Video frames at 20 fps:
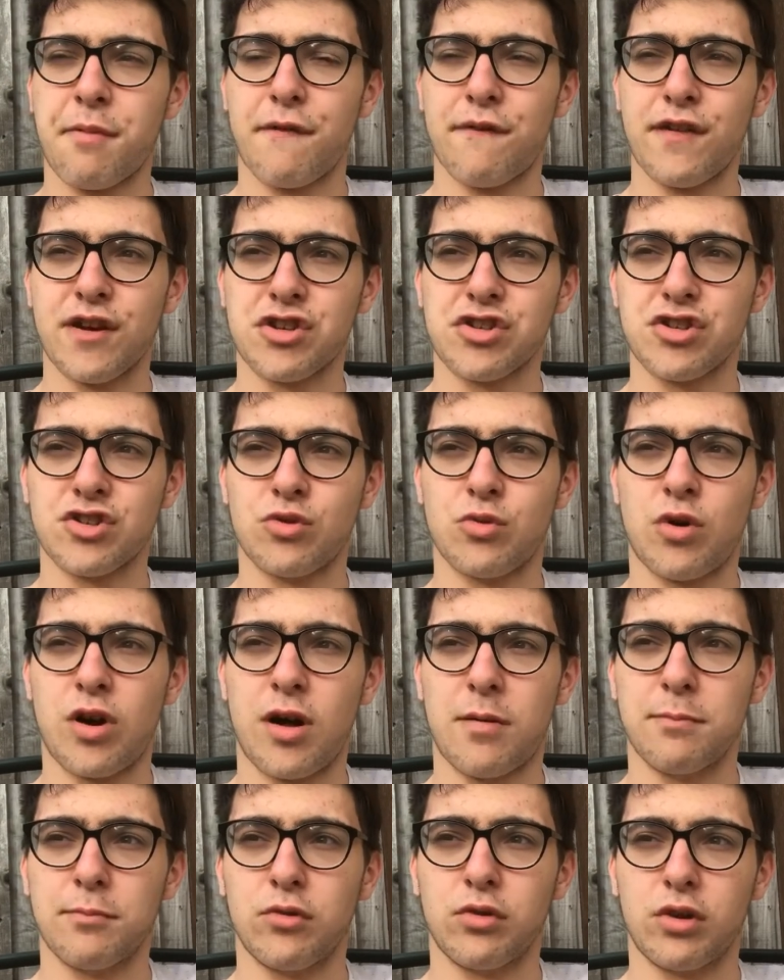professional,
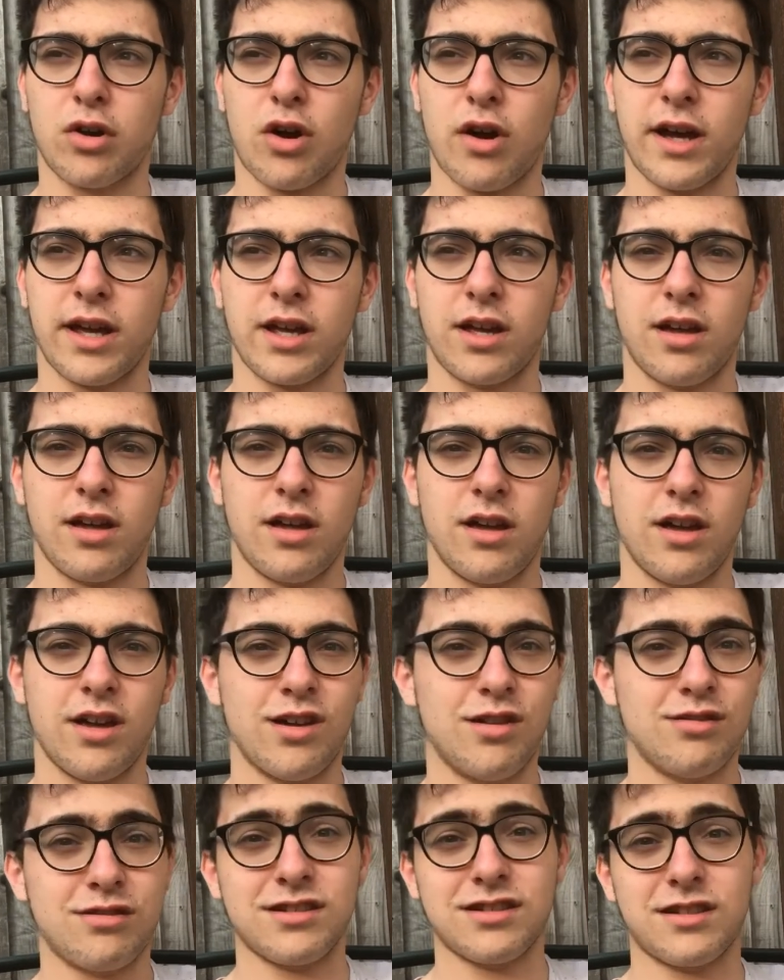humble guy
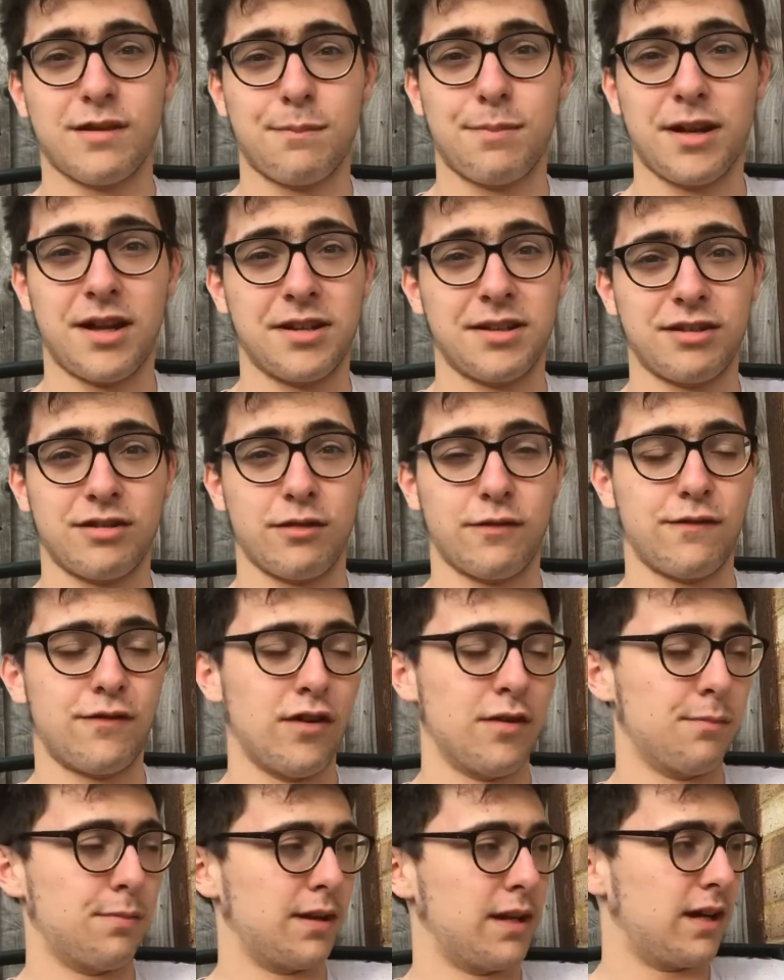who's just a bloody good
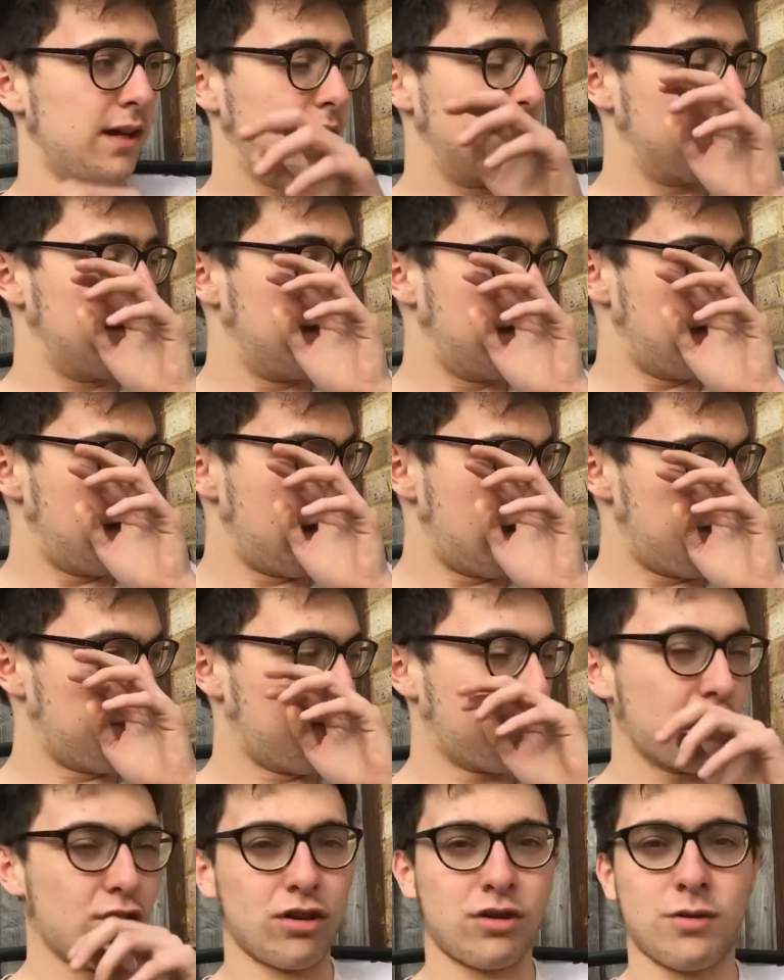footballer.
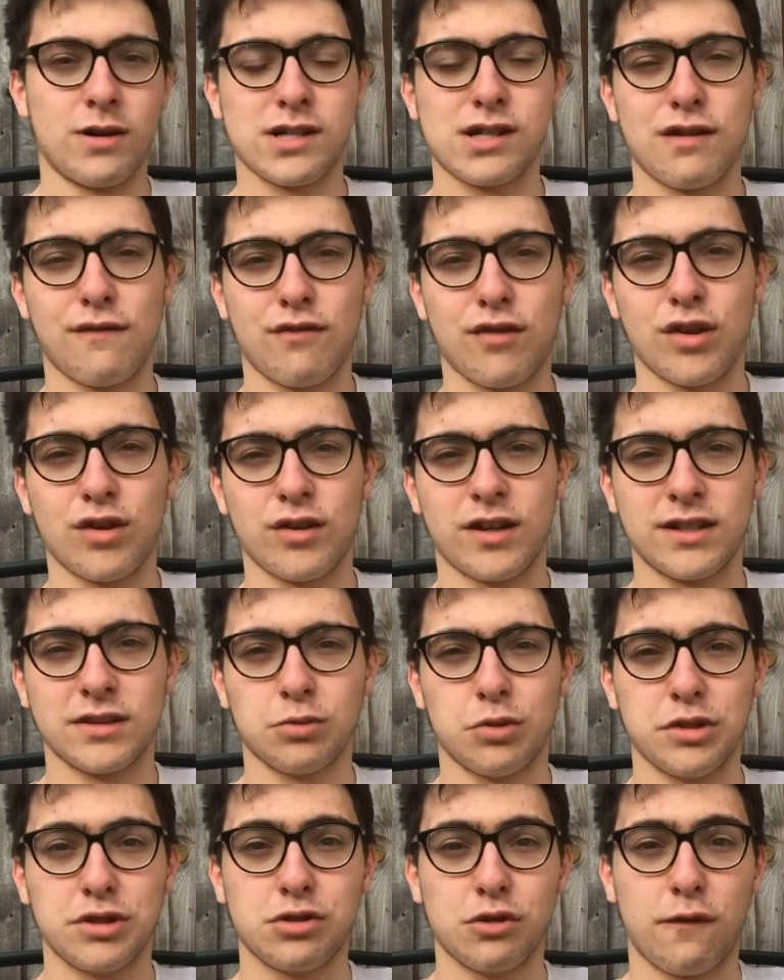I've got a question for you
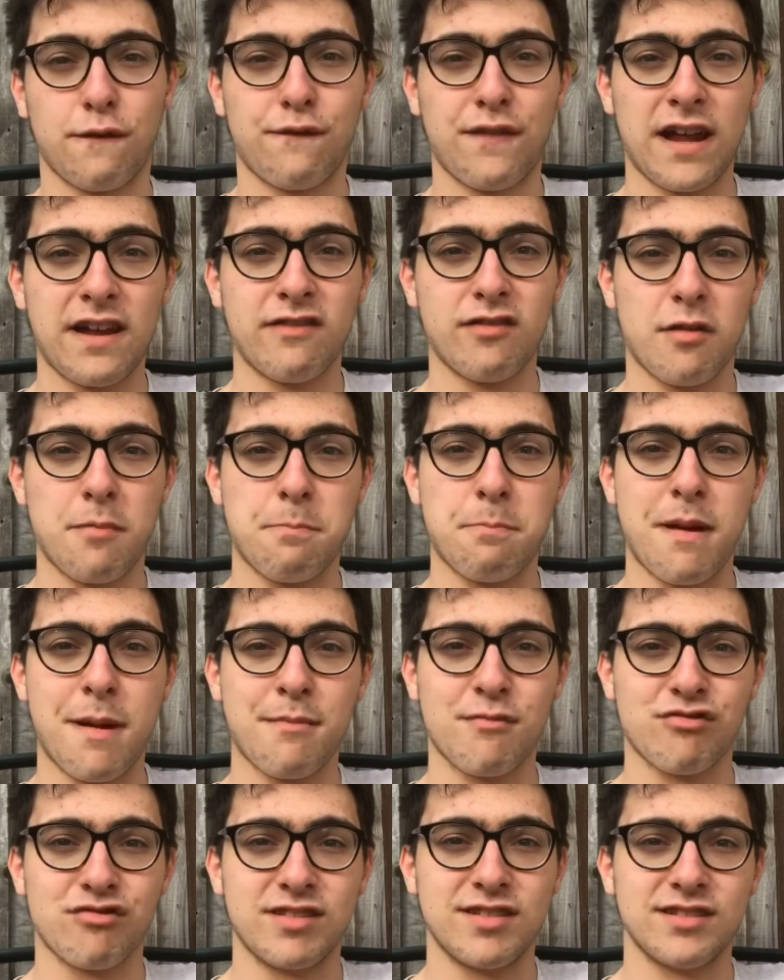guys. What is your favourite
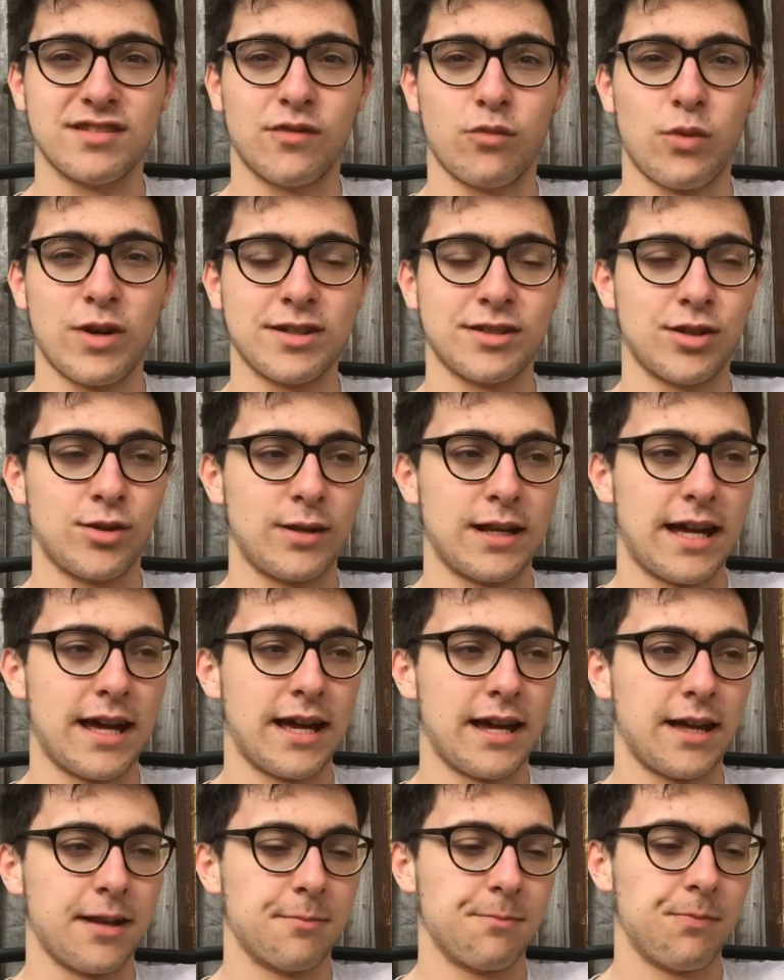memories of Wes
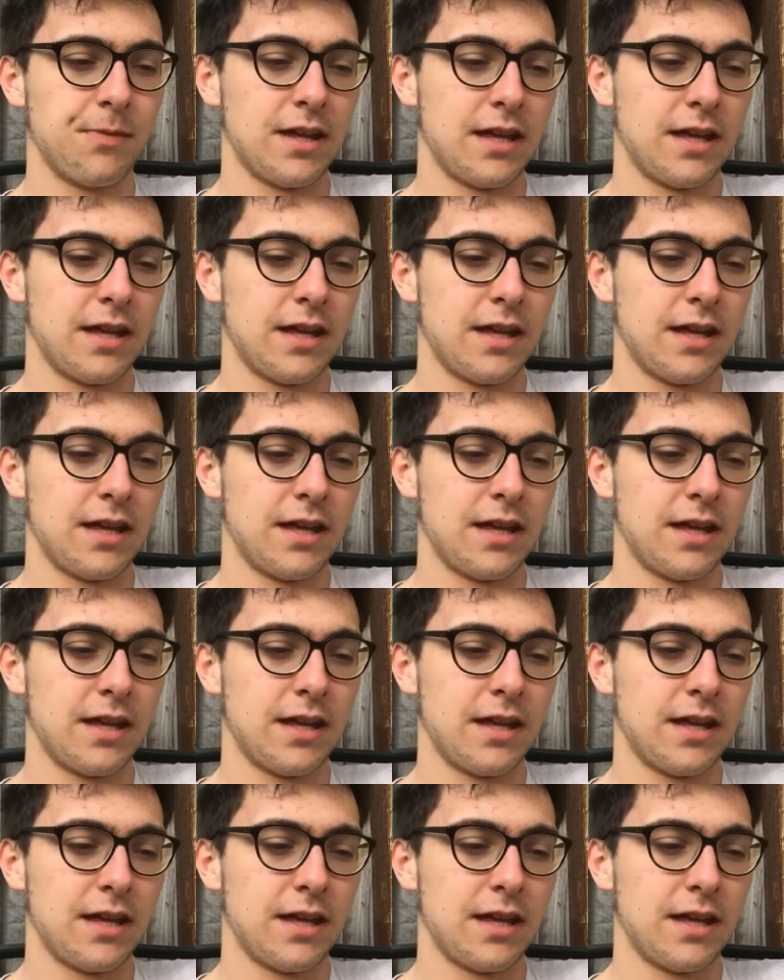Houlihan?